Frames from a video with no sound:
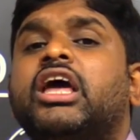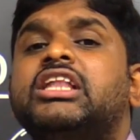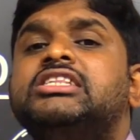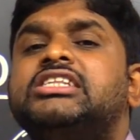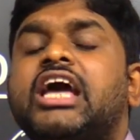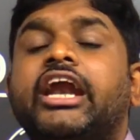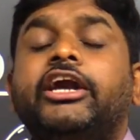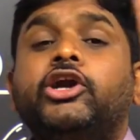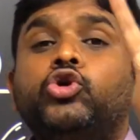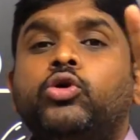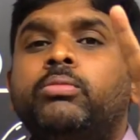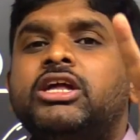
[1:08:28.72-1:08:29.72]

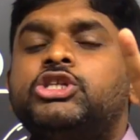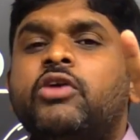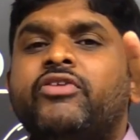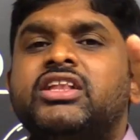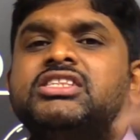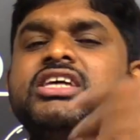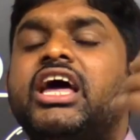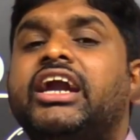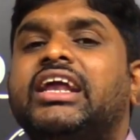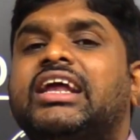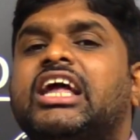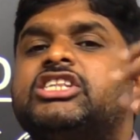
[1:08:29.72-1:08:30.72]
NCERT, 2 months of
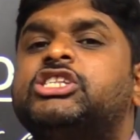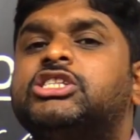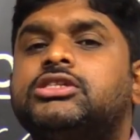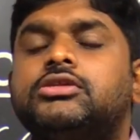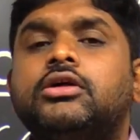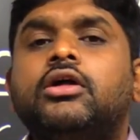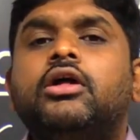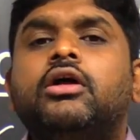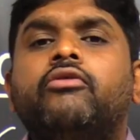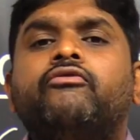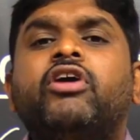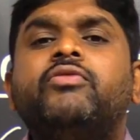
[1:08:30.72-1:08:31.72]
NCERT classes
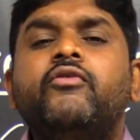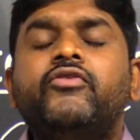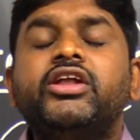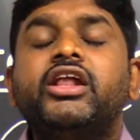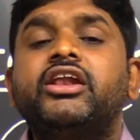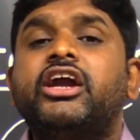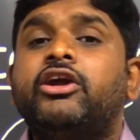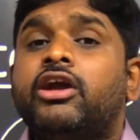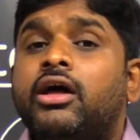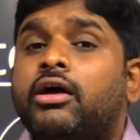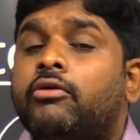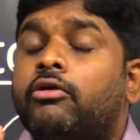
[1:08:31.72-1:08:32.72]
for 1500,
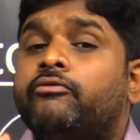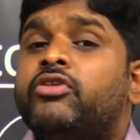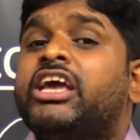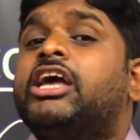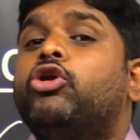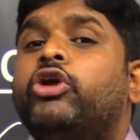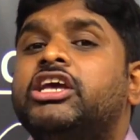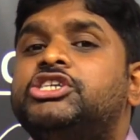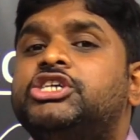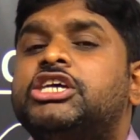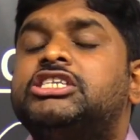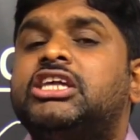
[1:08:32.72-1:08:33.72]
including
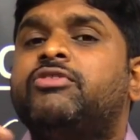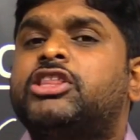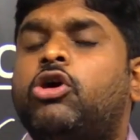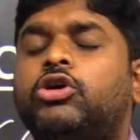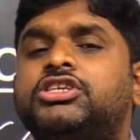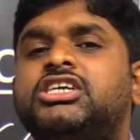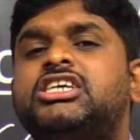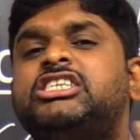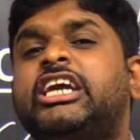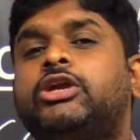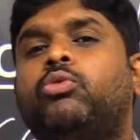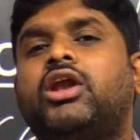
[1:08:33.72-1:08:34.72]
GST. Without
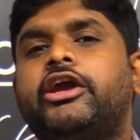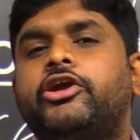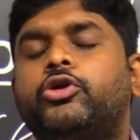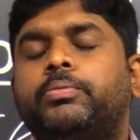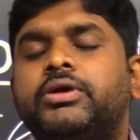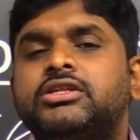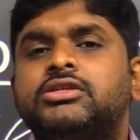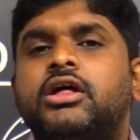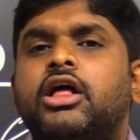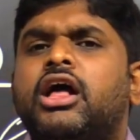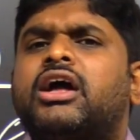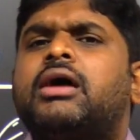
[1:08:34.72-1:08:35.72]
GST, 1200 rupees.
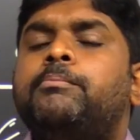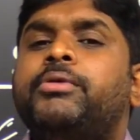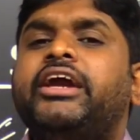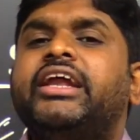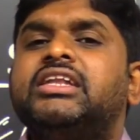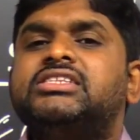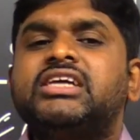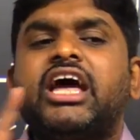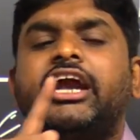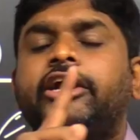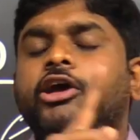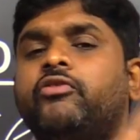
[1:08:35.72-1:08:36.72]
Complete
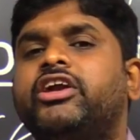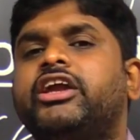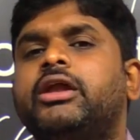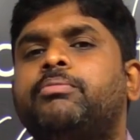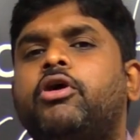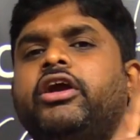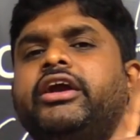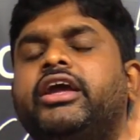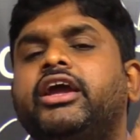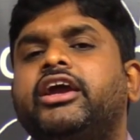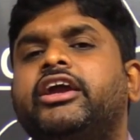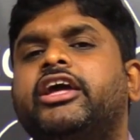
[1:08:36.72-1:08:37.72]
NCERT of Indian
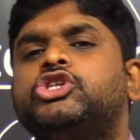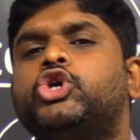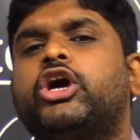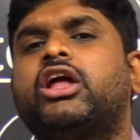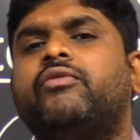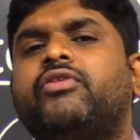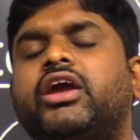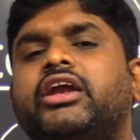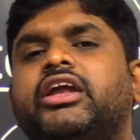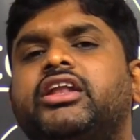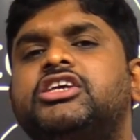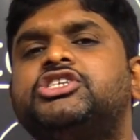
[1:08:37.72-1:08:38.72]
polity, Indian geography,
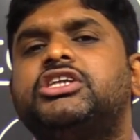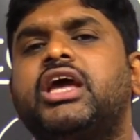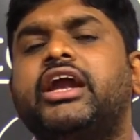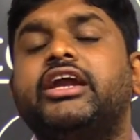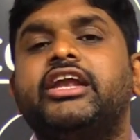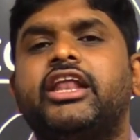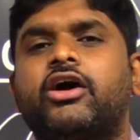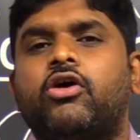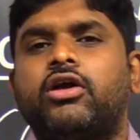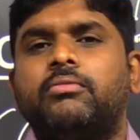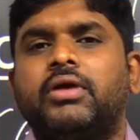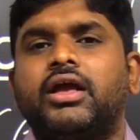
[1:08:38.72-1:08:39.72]
Indian history and Indian
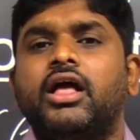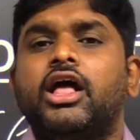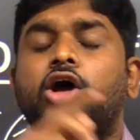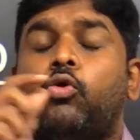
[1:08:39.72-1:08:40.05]
economy.